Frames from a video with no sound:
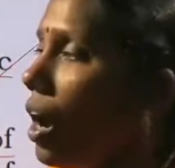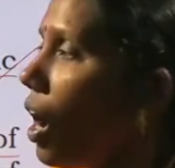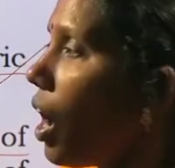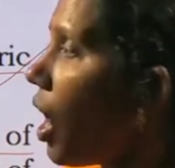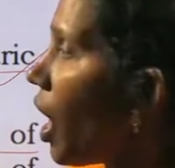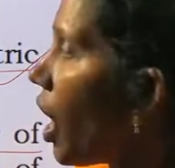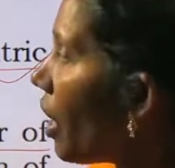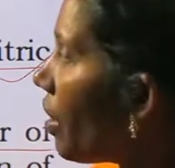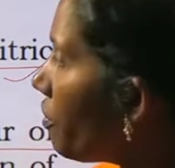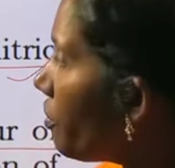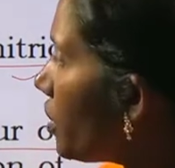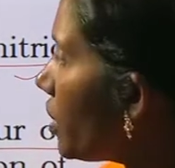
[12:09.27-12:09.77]

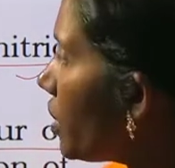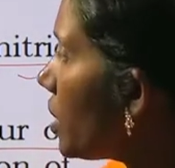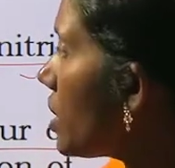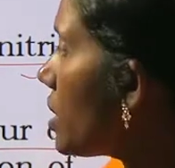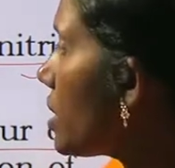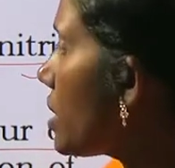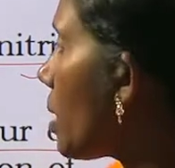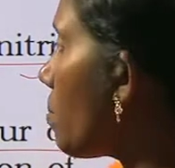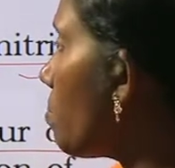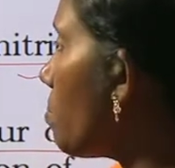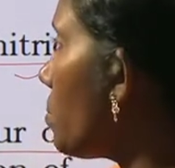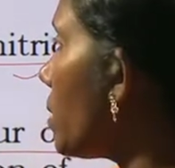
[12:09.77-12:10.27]
after
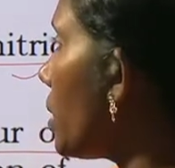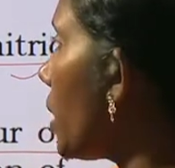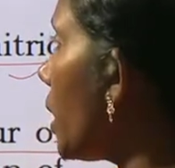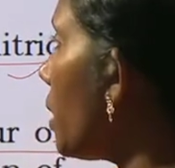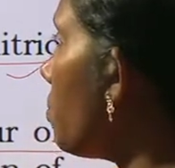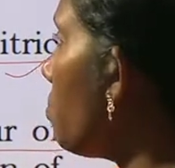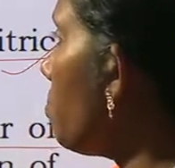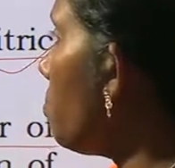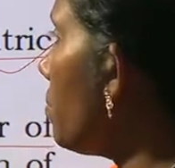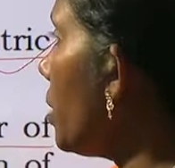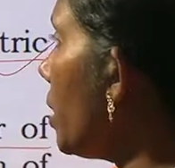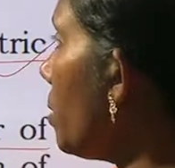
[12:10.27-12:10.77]
some
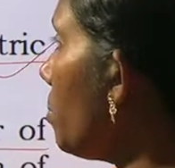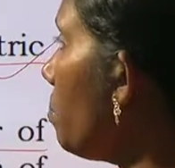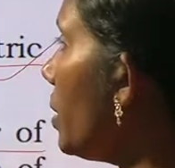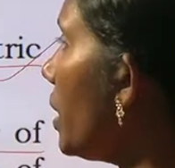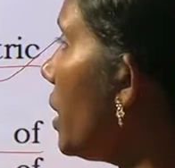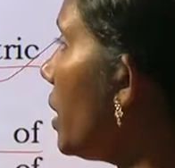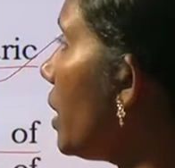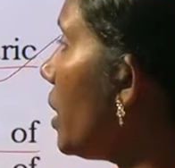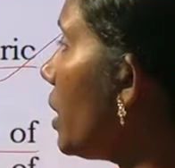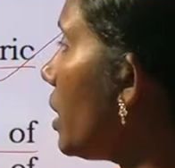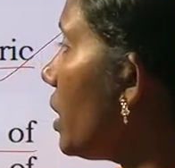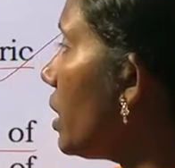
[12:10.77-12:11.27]
time,
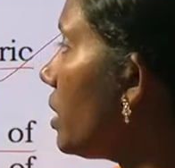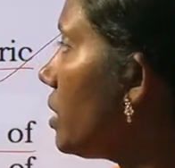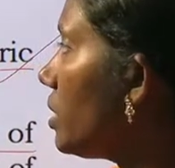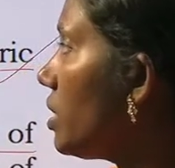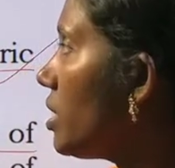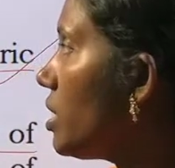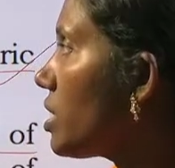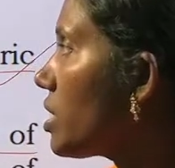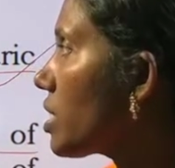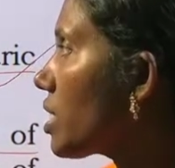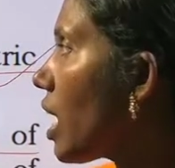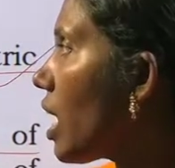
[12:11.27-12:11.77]
immediately
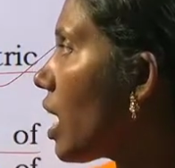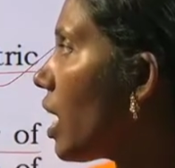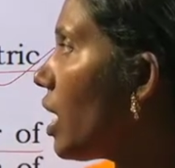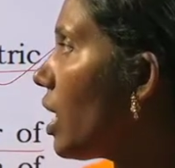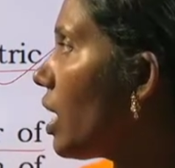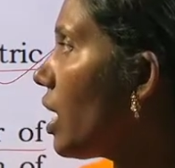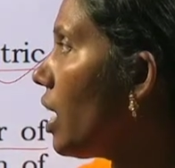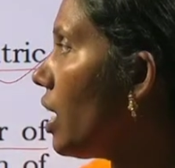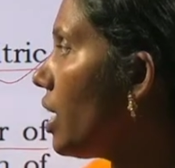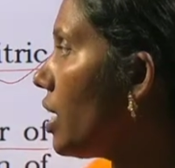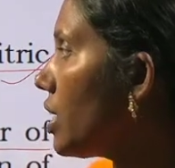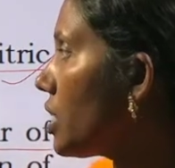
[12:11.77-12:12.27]
this
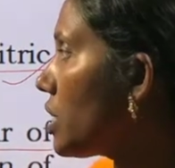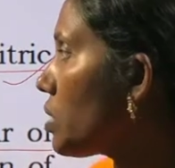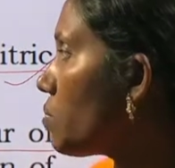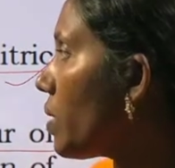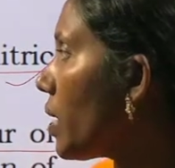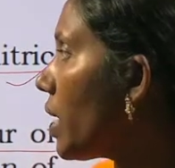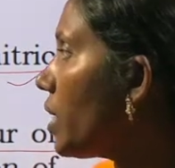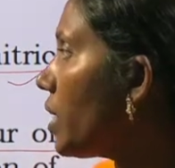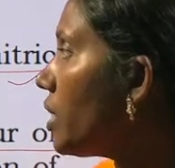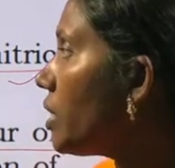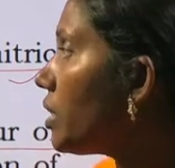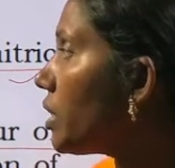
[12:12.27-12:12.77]
colorless
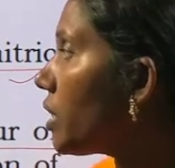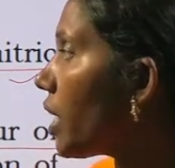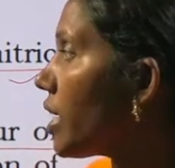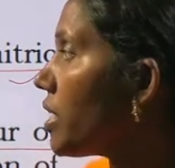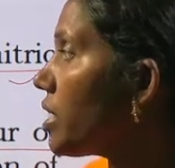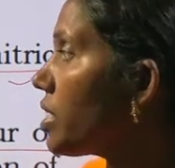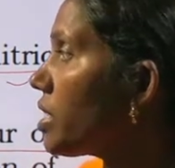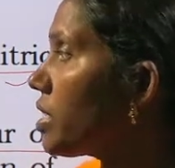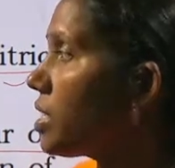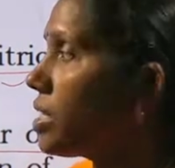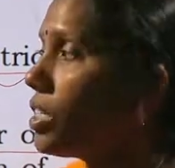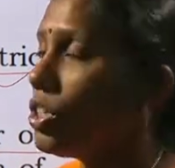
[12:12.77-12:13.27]
one
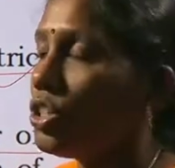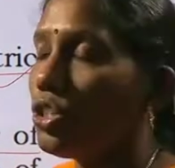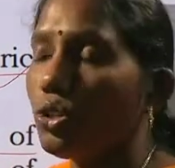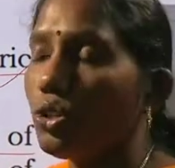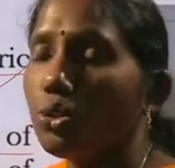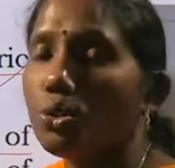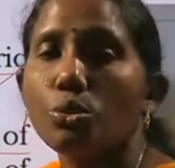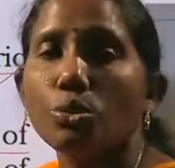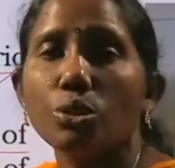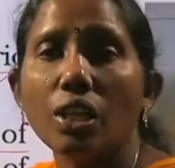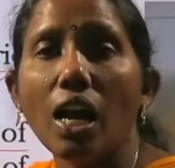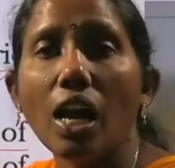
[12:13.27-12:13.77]
turns
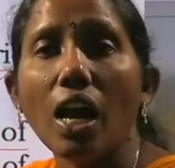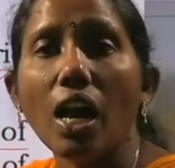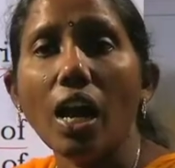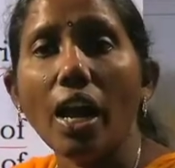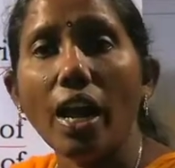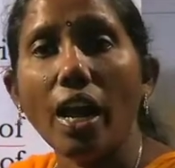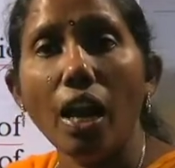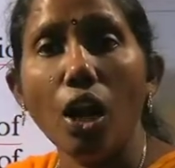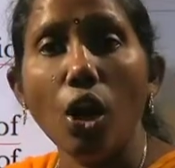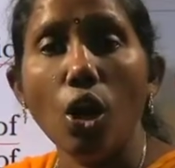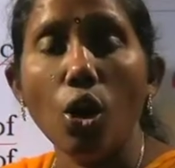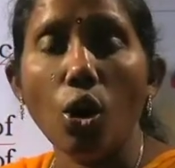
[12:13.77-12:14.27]
into the
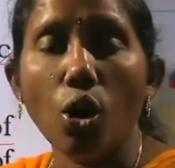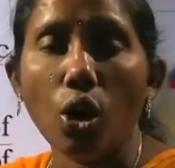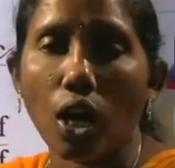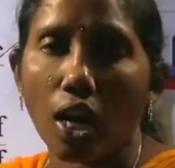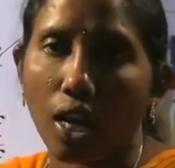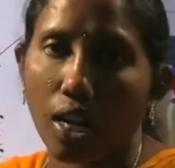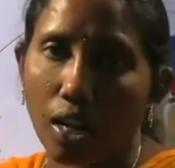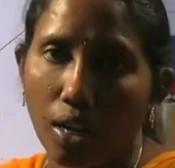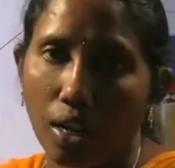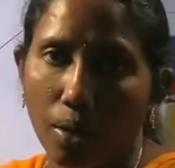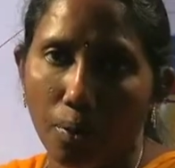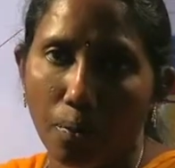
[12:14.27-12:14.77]
yellow
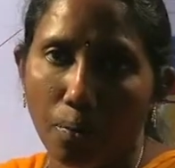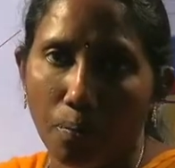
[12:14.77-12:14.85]
color.